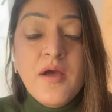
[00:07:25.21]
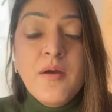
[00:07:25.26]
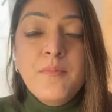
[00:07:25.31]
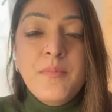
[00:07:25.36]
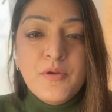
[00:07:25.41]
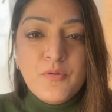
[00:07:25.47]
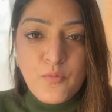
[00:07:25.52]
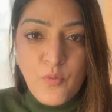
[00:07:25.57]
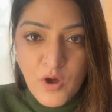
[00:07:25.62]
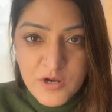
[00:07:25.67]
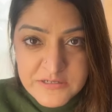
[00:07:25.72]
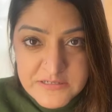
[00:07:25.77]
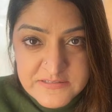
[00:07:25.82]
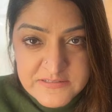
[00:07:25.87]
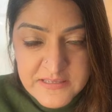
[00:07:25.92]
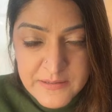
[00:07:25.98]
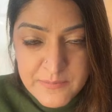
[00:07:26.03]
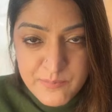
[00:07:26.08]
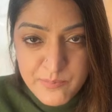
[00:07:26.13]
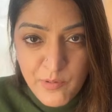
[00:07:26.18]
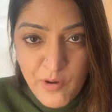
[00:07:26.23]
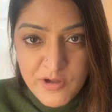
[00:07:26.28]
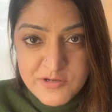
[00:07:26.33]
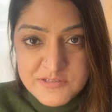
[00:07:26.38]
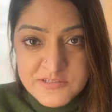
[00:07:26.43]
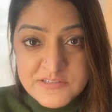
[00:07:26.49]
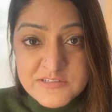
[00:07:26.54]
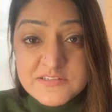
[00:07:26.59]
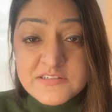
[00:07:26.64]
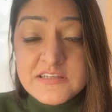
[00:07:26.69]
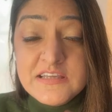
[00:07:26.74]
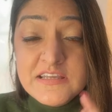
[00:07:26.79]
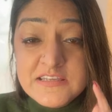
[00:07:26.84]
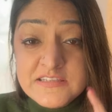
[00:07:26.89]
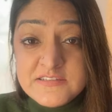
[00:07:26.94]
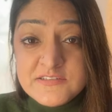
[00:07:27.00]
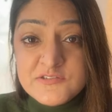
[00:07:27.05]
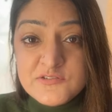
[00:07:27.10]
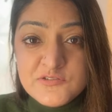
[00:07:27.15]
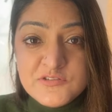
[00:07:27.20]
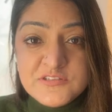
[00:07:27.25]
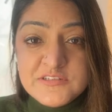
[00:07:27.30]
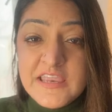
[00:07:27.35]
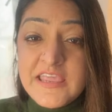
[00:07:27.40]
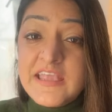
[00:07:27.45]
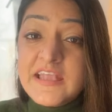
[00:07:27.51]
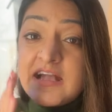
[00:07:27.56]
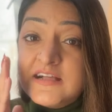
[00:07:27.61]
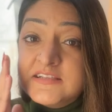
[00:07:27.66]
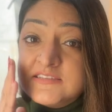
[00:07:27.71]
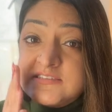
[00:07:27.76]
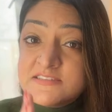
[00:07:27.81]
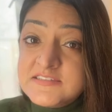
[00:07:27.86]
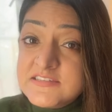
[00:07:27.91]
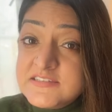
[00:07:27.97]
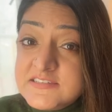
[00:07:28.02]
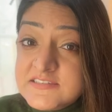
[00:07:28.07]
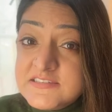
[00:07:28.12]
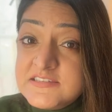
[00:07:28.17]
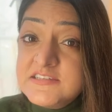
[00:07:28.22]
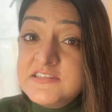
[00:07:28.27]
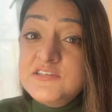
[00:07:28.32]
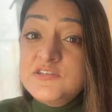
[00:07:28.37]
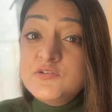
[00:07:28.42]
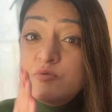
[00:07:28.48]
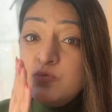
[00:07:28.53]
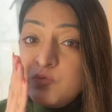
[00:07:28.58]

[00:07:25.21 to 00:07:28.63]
but what is important is to stay consistent